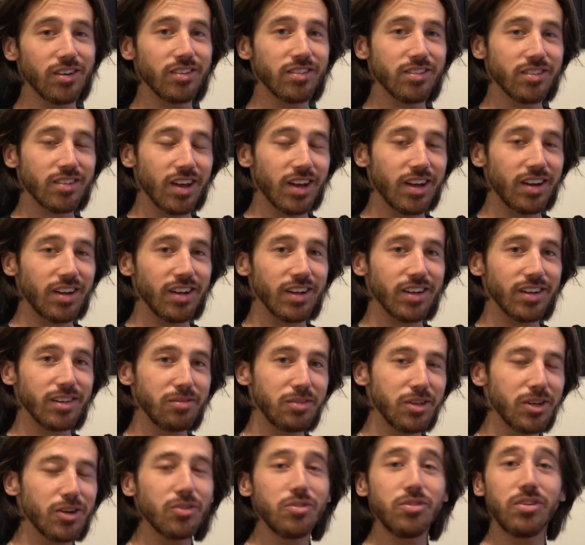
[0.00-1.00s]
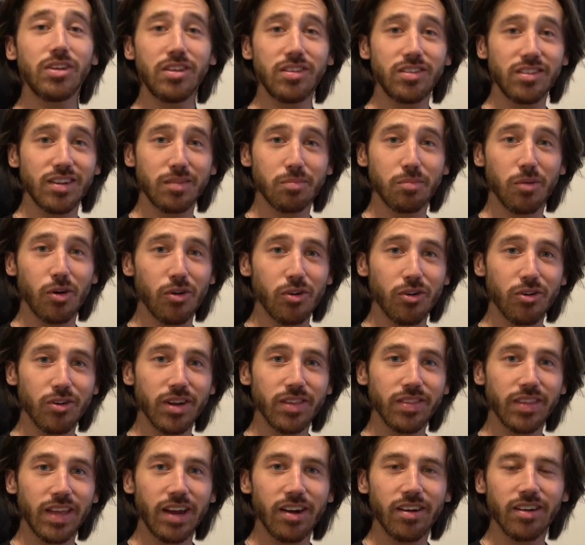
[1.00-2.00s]
It's got a, you know, decent motor
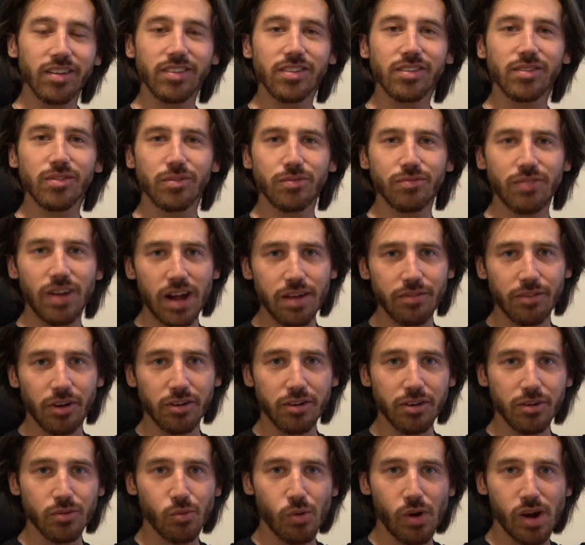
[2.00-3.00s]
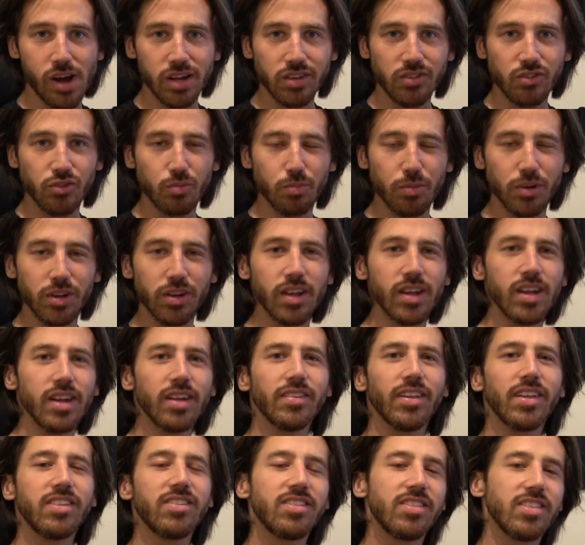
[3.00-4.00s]
in there. It's five hundred watts, but
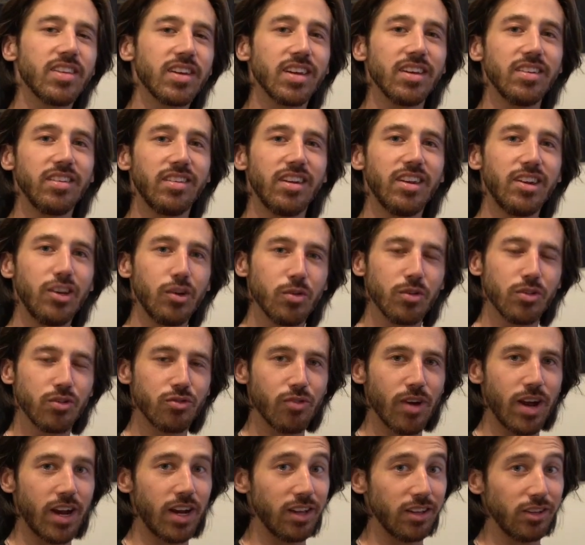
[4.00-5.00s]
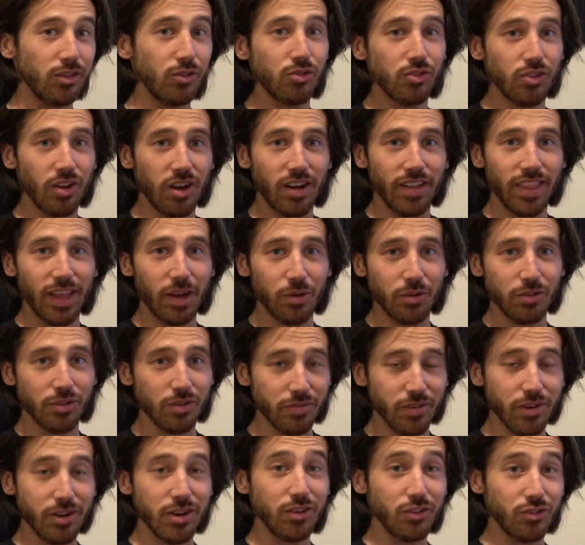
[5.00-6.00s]
that's the continuous rating. You saw that was a
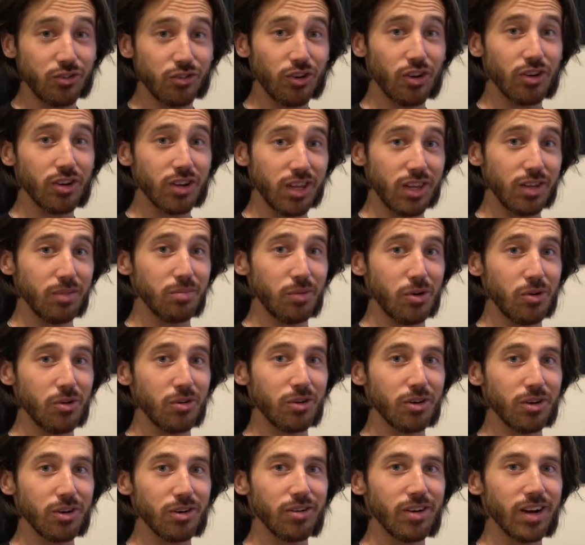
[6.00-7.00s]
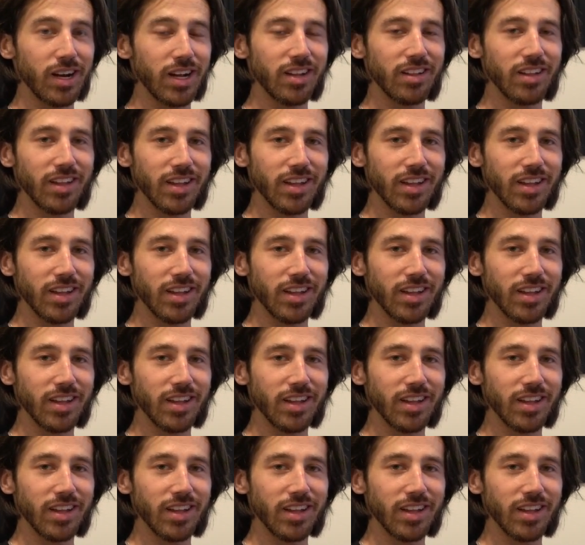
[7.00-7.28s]
very chunky motor, right?